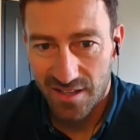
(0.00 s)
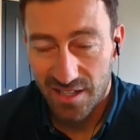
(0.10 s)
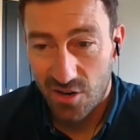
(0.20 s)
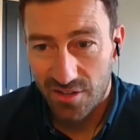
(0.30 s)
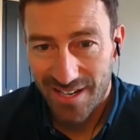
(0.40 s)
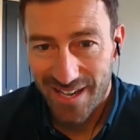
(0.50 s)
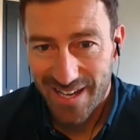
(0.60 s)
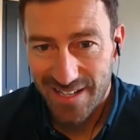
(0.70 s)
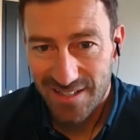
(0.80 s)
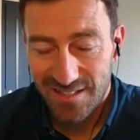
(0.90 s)
that currently
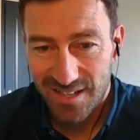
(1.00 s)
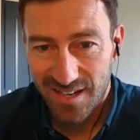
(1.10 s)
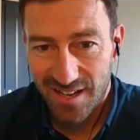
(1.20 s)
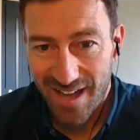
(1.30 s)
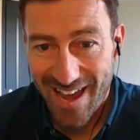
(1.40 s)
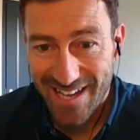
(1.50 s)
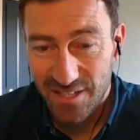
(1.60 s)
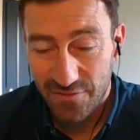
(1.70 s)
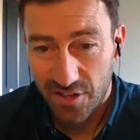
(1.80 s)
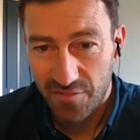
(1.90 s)
heats
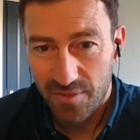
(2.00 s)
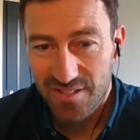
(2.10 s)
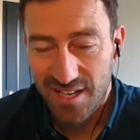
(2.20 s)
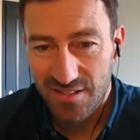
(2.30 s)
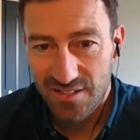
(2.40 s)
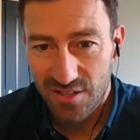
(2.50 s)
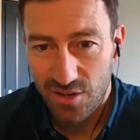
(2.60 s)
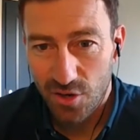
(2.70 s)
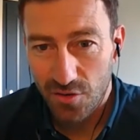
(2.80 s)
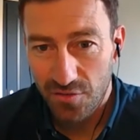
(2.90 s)
85%
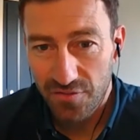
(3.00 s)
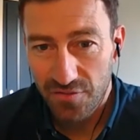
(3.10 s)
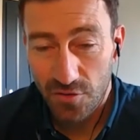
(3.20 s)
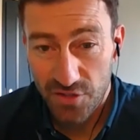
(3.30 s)
of